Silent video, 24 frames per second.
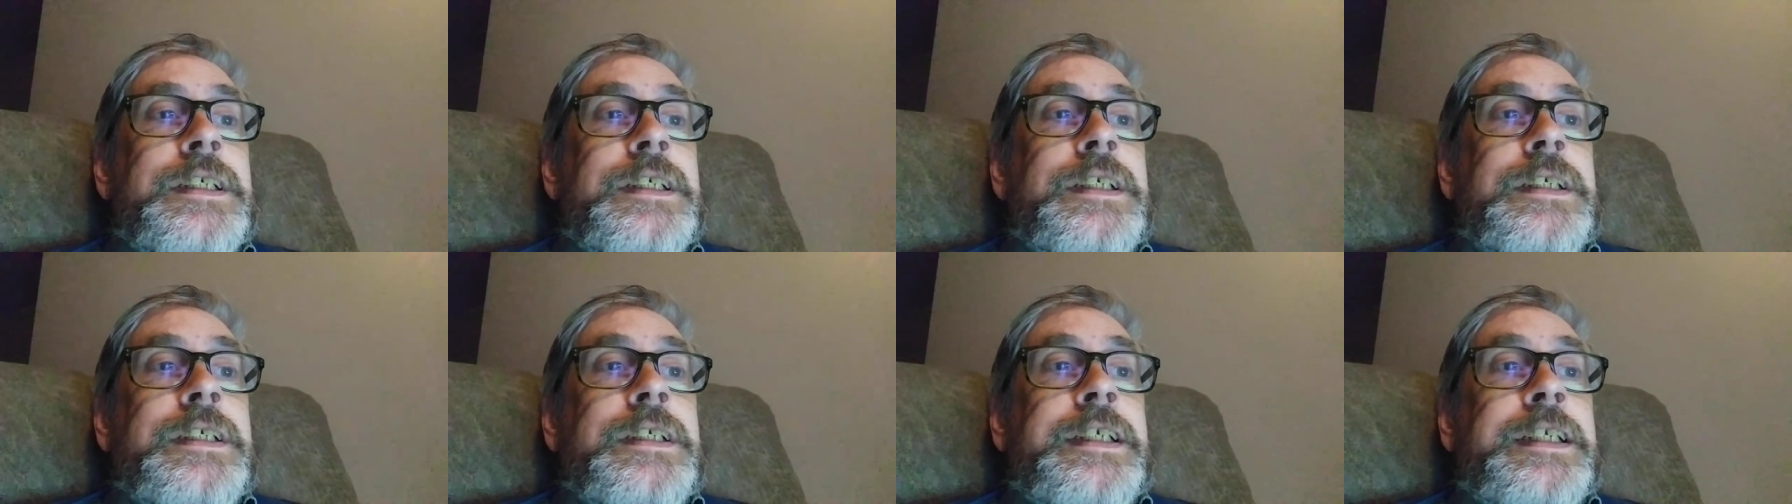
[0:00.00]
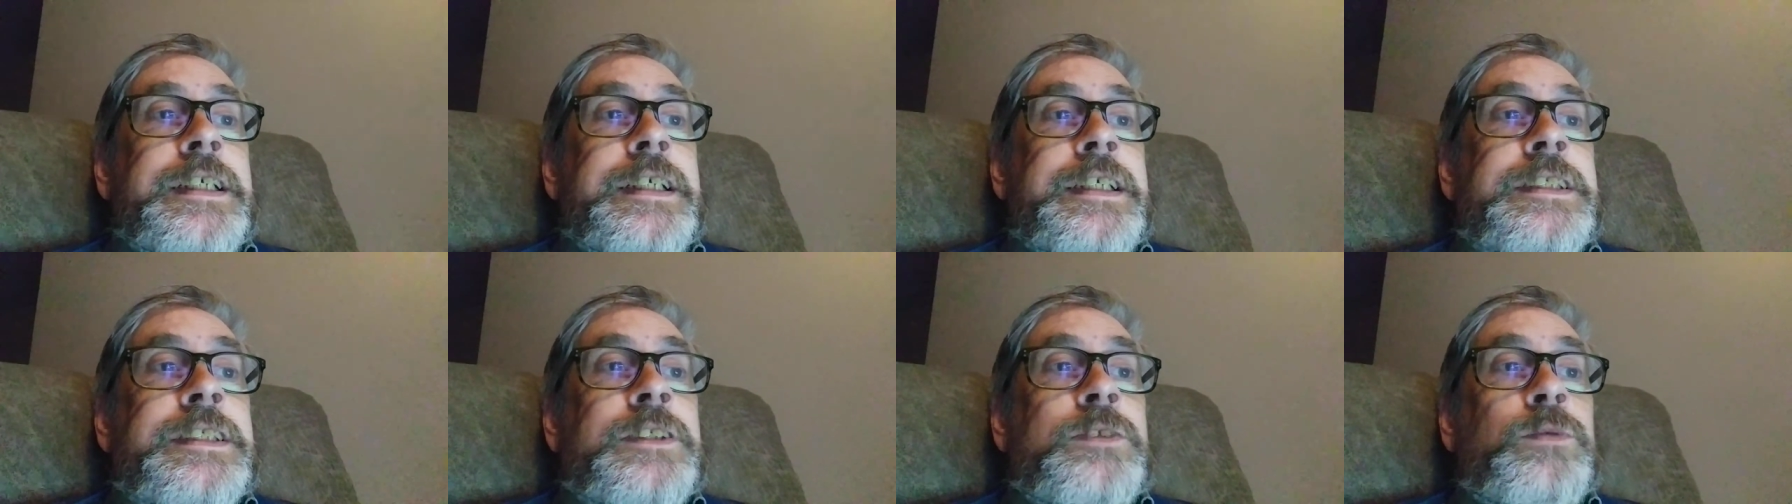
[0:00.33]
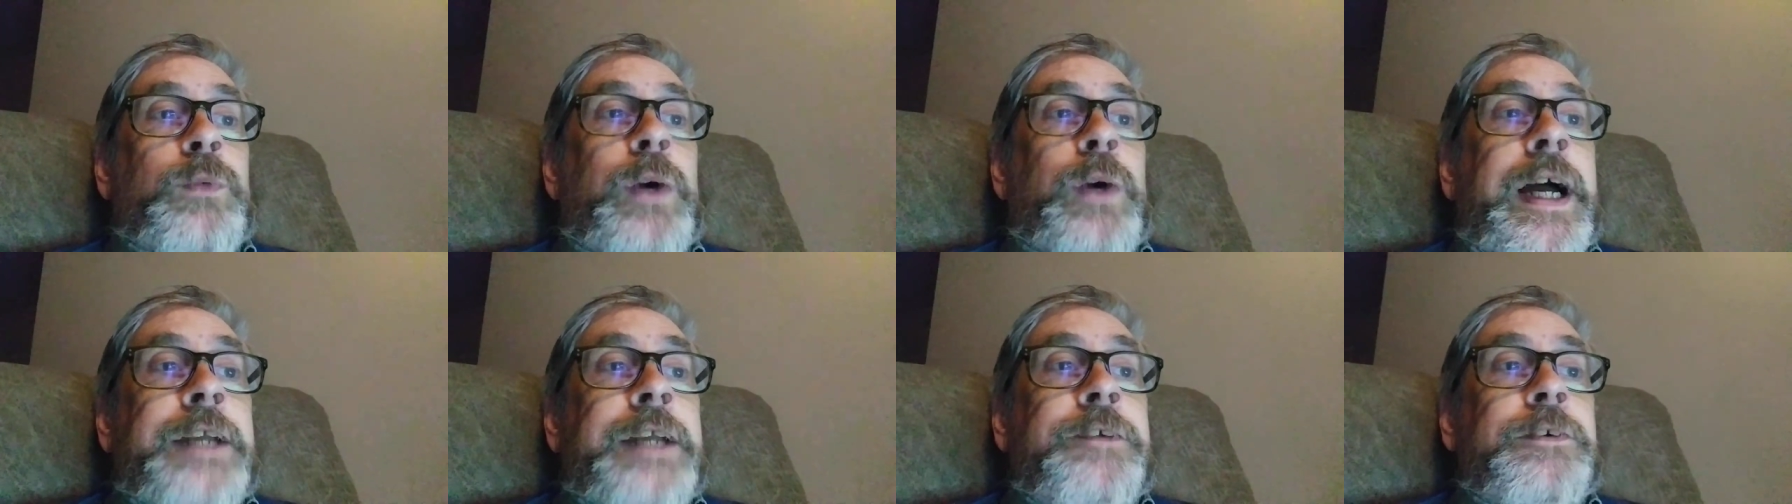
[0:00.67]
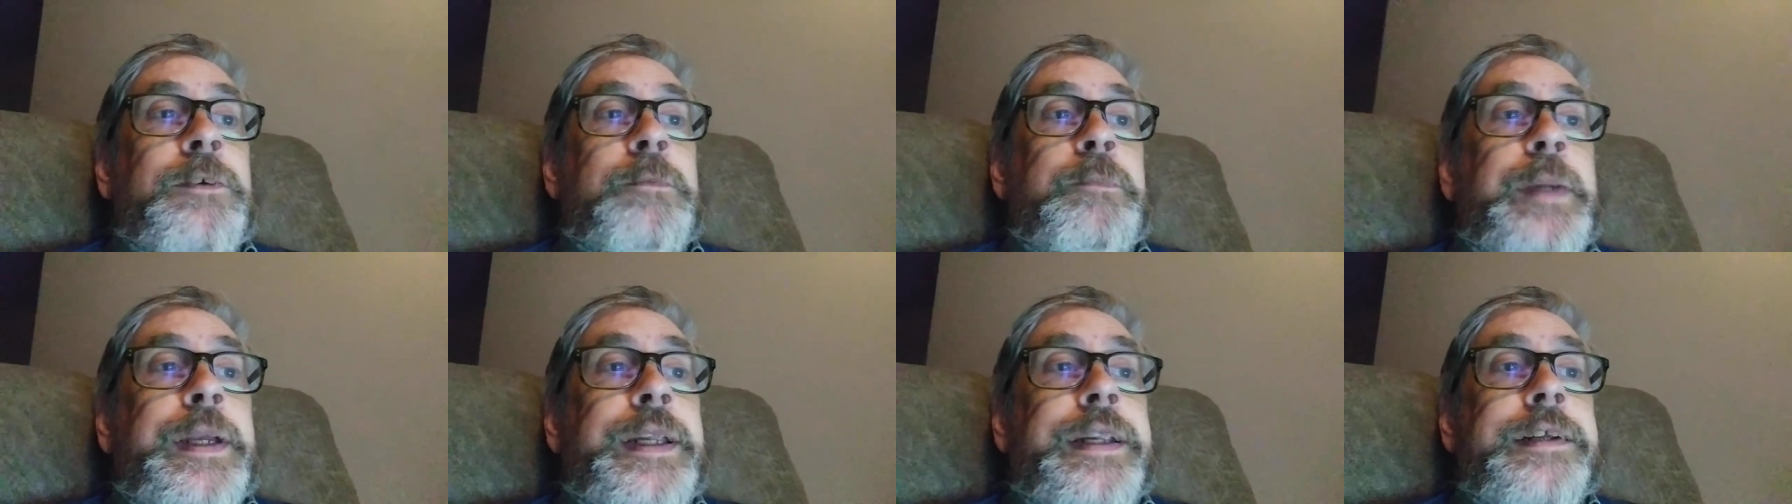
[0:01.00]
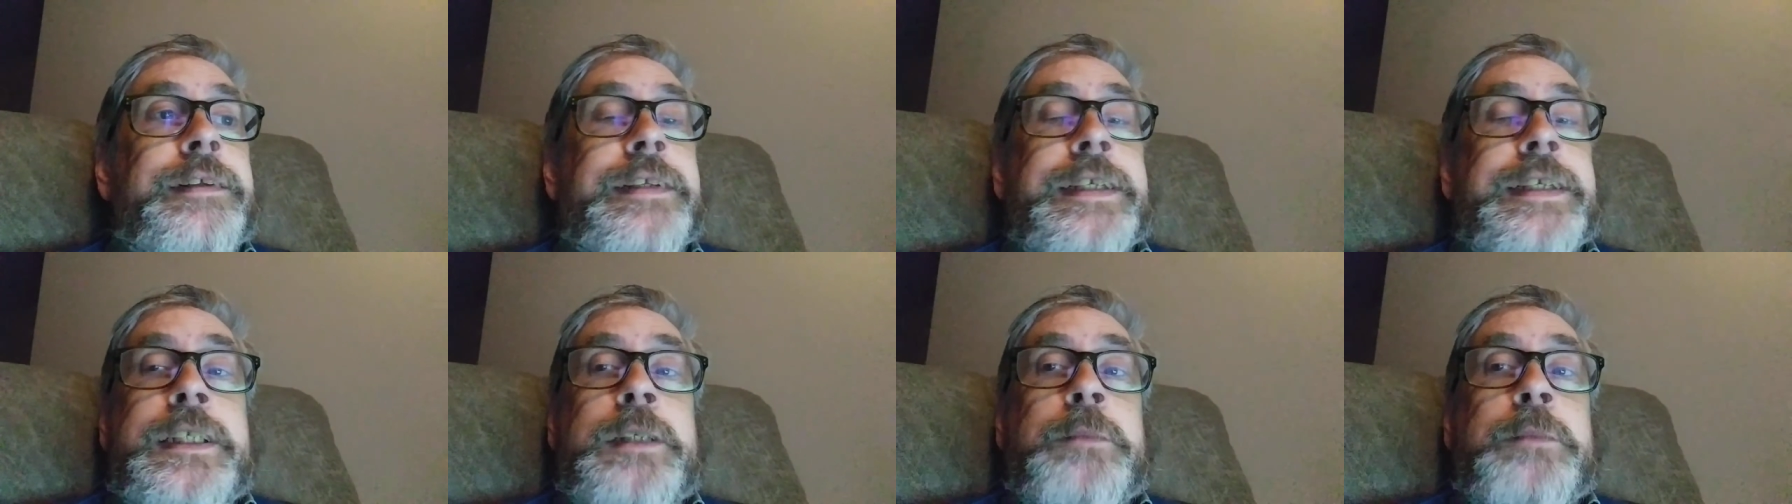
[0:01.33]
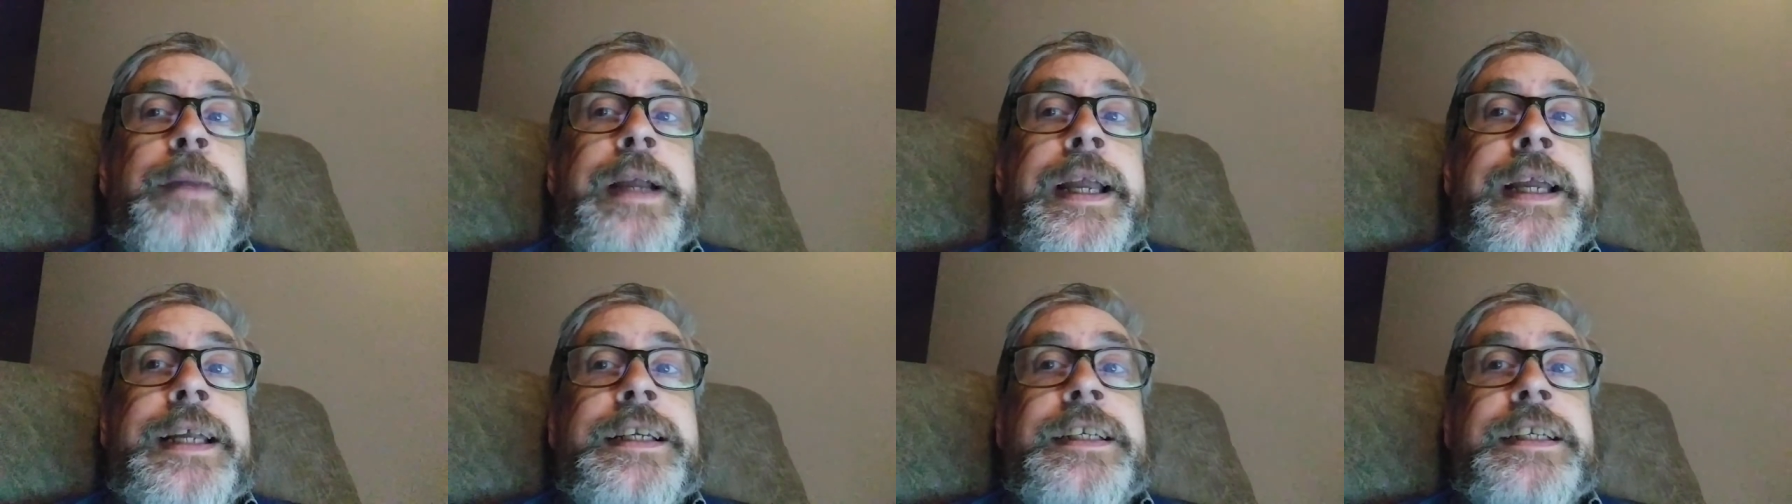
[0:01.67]
his wife immediately
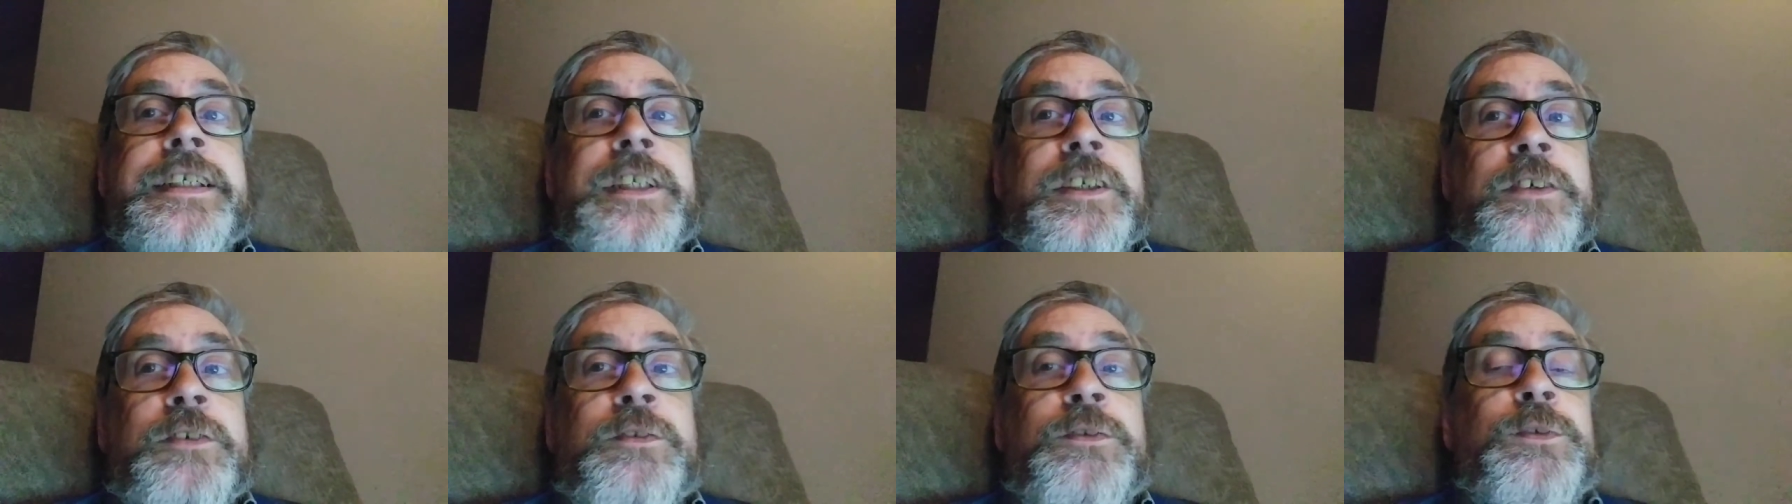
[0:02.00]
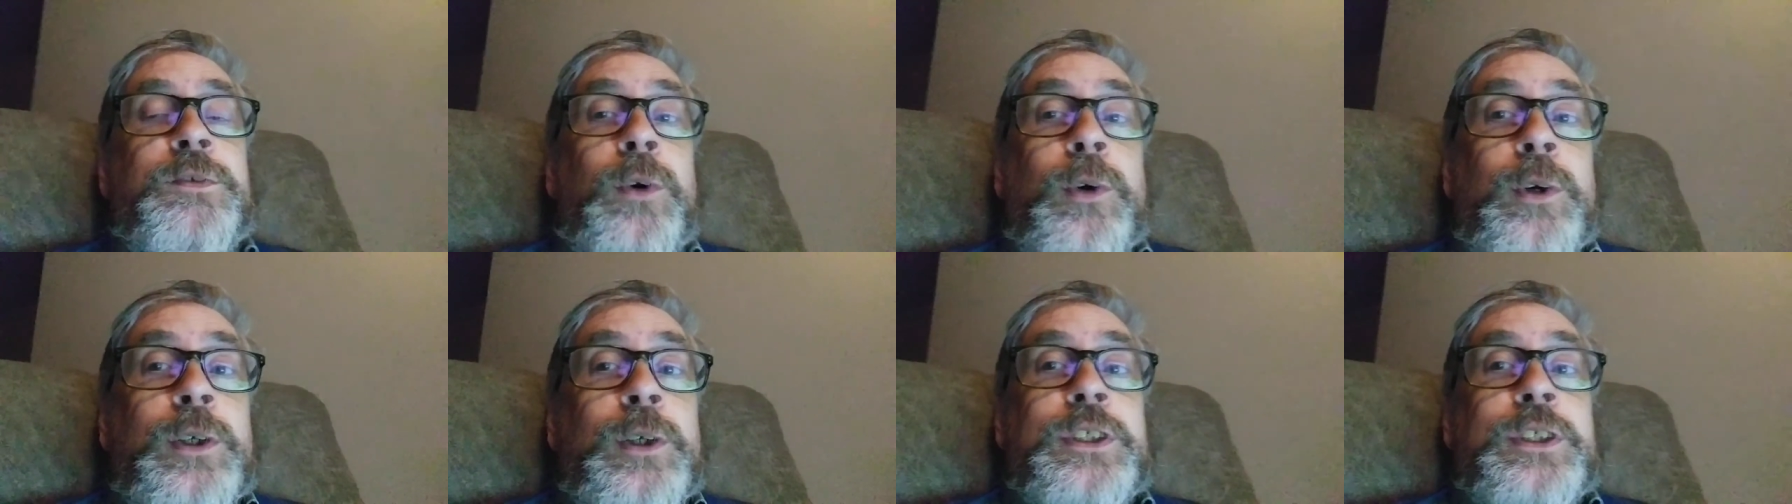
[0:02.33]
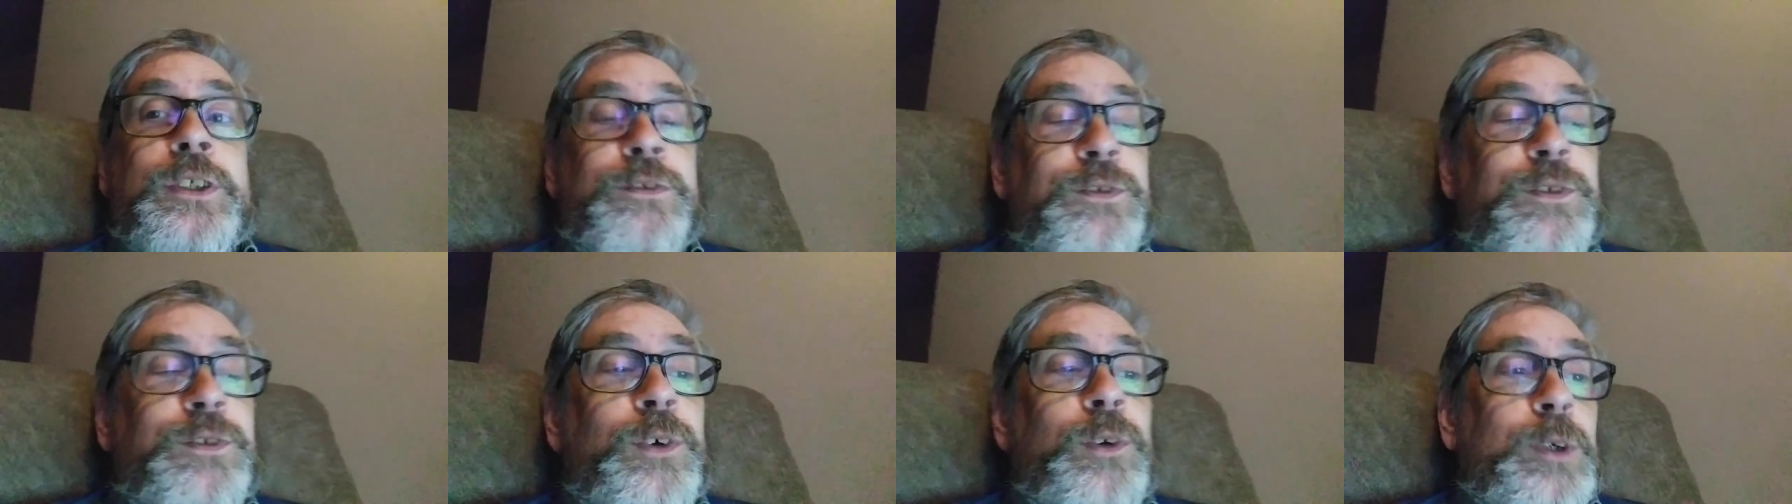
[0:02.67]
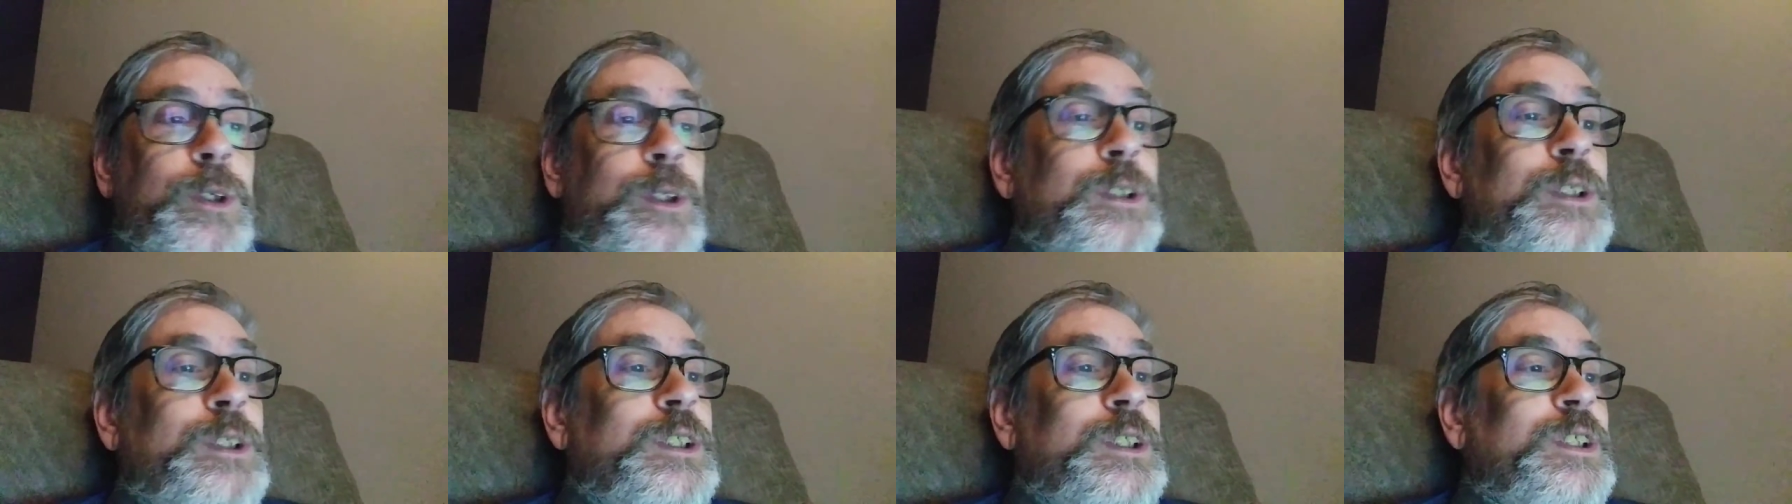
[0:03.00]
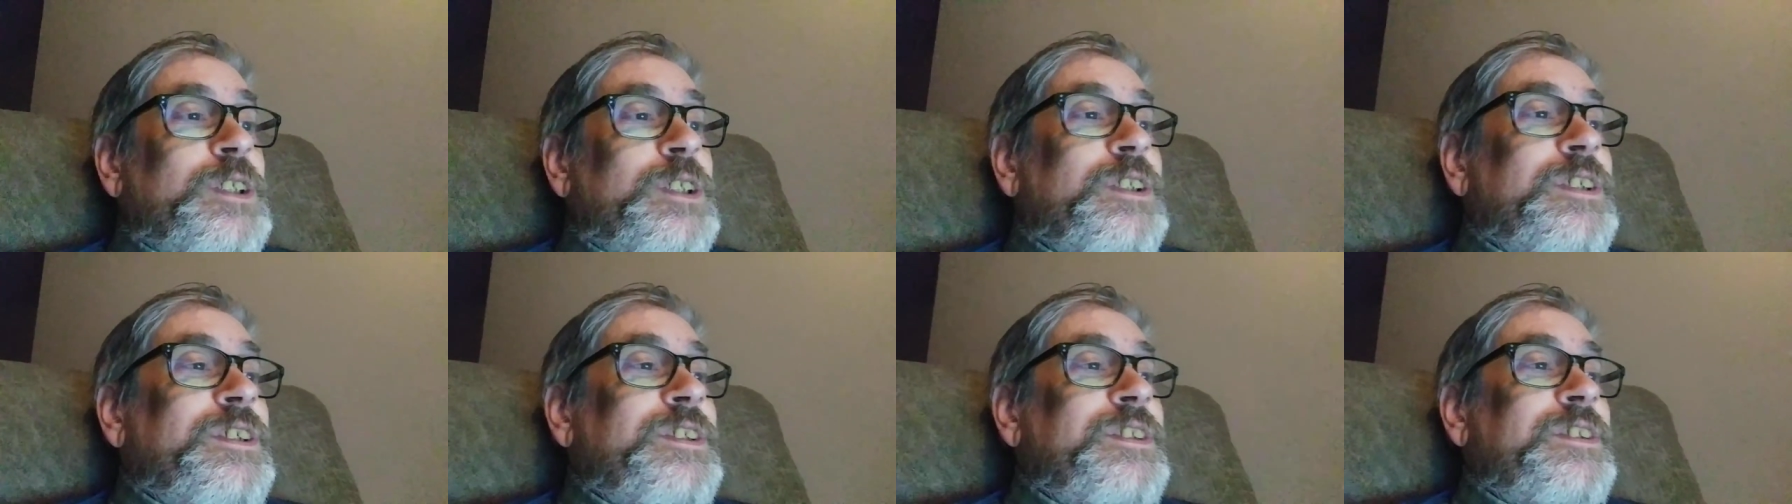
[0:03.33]
demanded a divorce, of course.